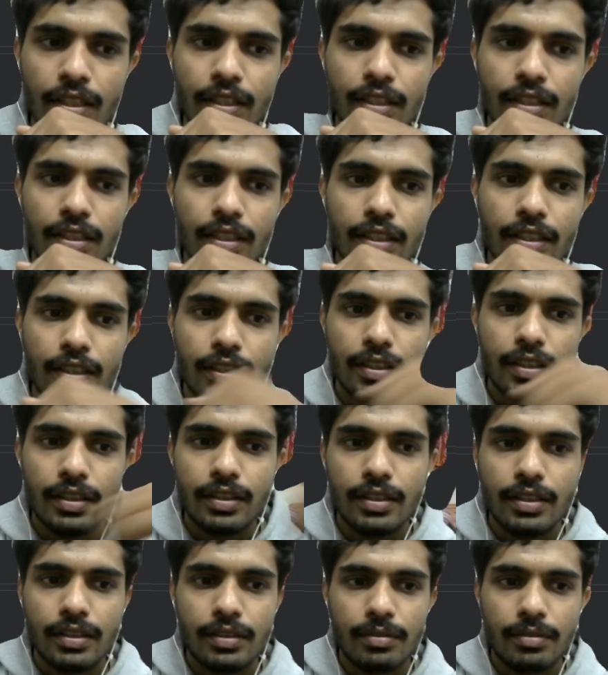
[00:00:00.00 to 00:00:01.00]

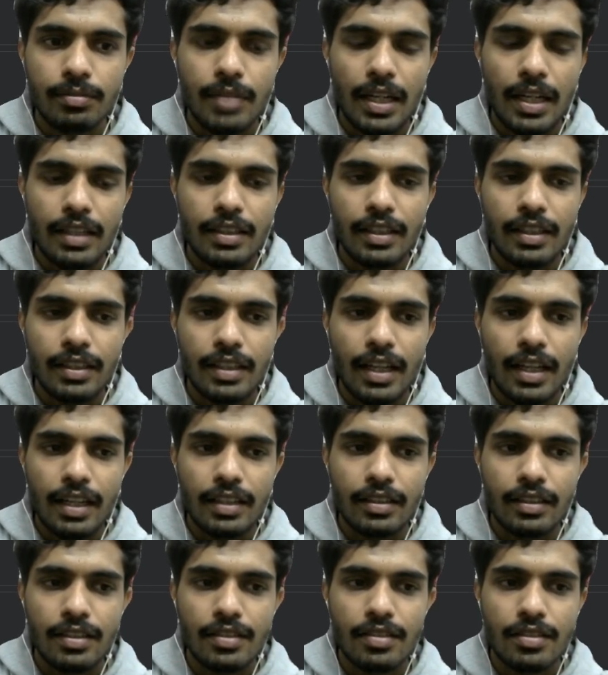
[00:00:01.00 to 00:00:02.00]

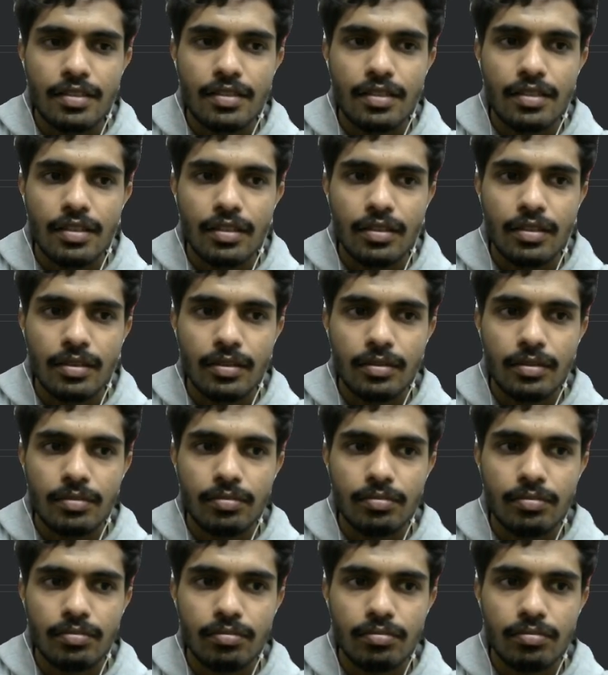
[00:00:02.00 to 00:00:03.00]
that this is the
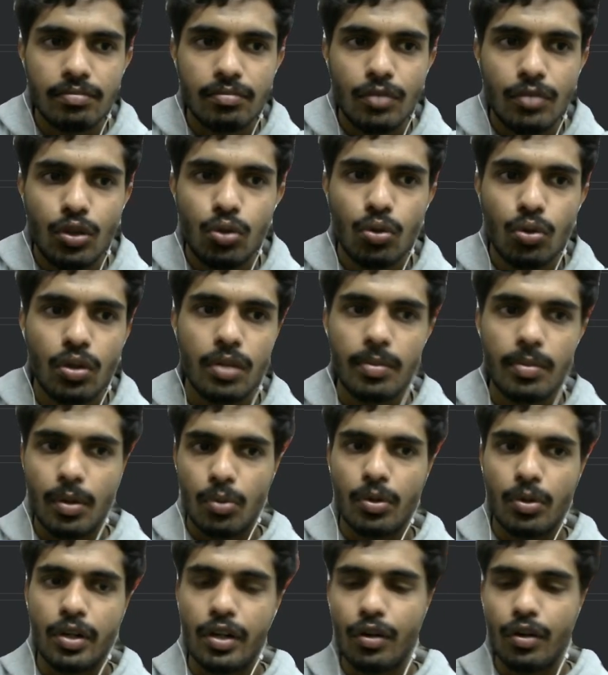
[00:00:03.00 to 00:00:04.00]
lower
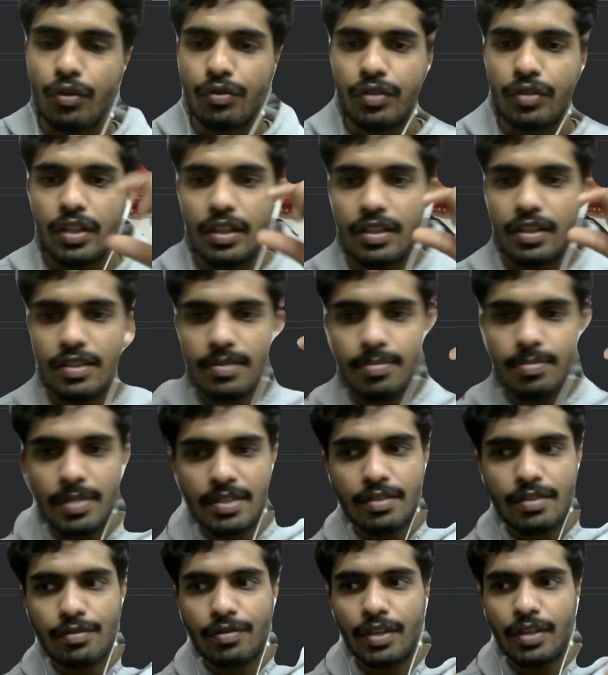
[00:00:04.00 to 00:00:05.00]
boundary of that
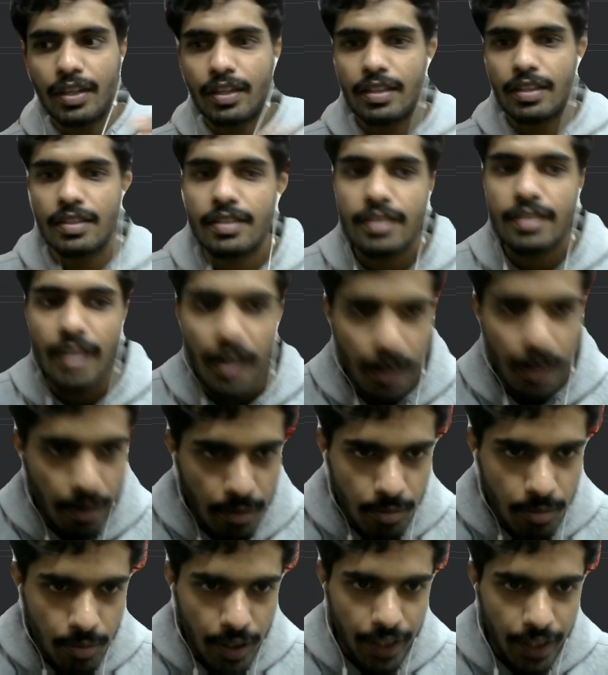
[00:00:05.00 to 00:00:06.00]
specific cell,
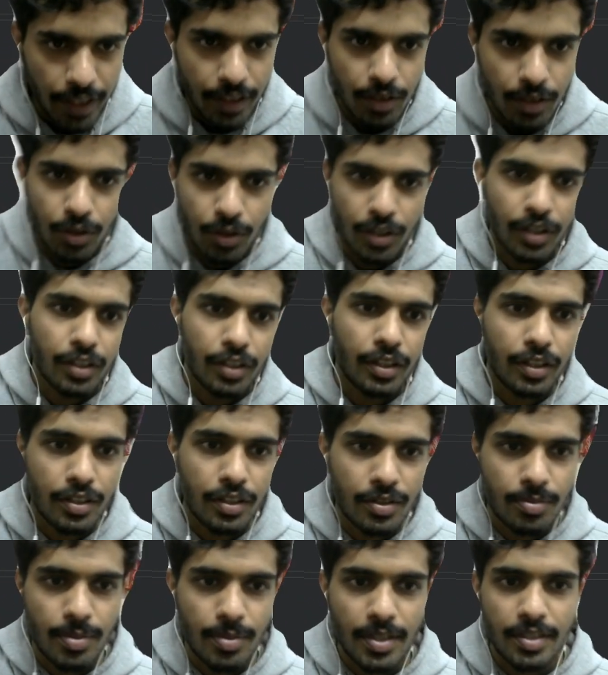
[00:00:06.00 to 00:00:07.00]
right? Here
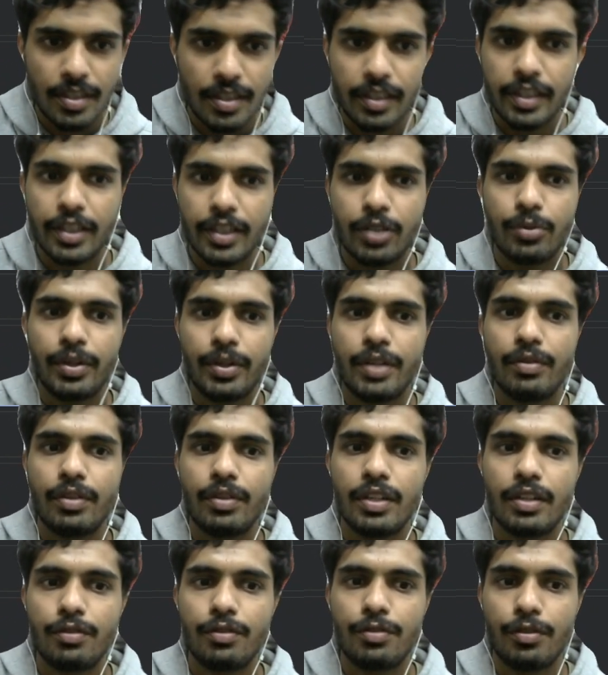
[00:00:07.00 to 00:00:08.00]
it is basically
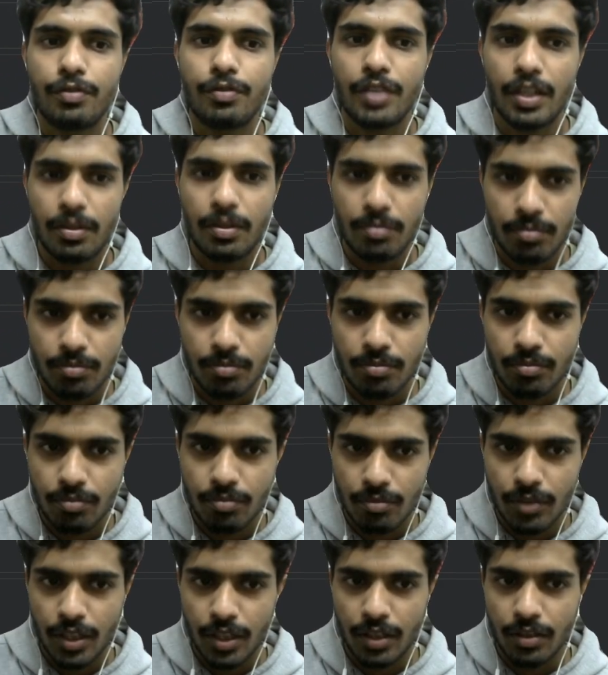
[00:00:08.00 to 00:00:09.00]
21 and 50,
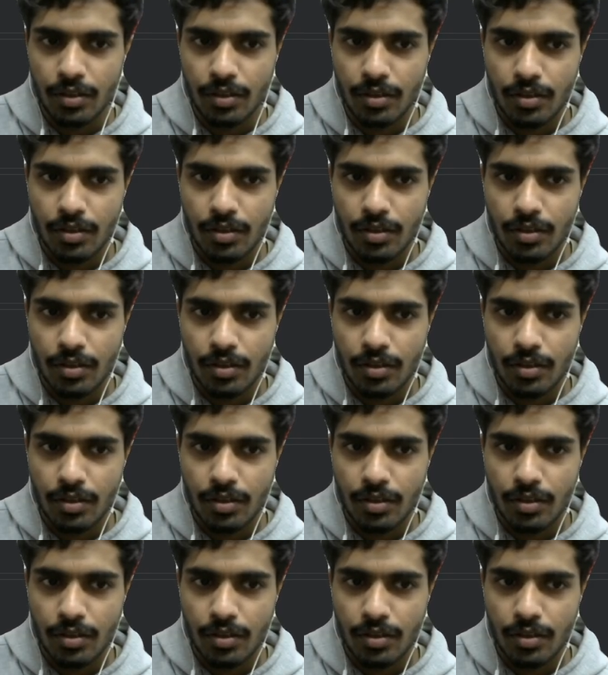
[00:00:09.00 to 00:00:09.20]
right?